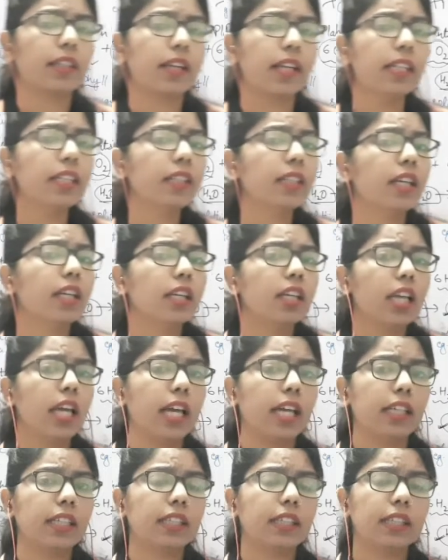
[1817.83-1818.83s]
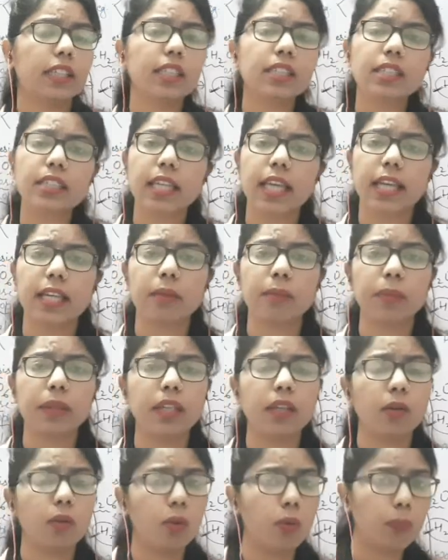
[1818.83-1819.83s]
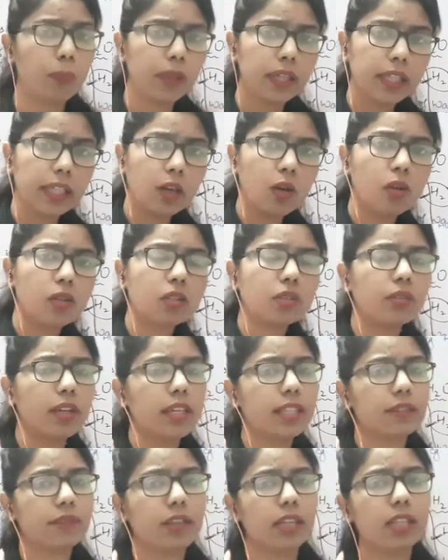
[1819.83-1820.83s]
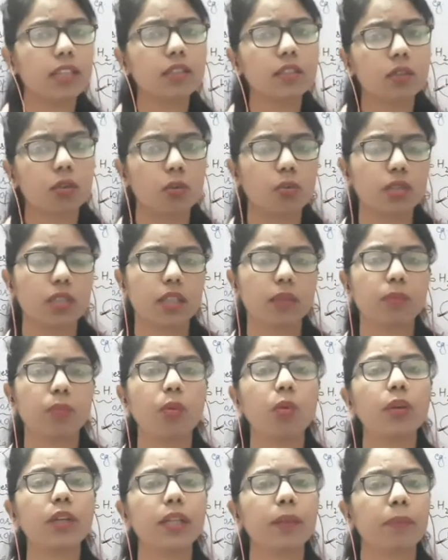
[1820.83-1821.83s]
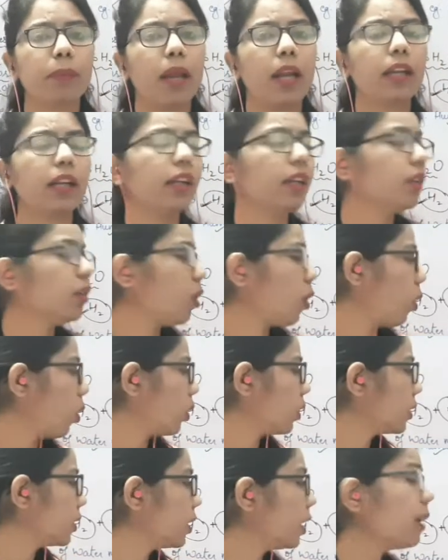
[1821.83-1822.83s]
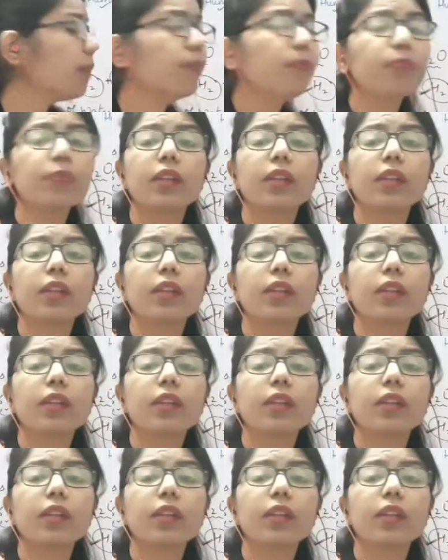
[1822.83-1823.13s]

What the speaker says: right? And this can be opening also as well as closing pore, dependent on the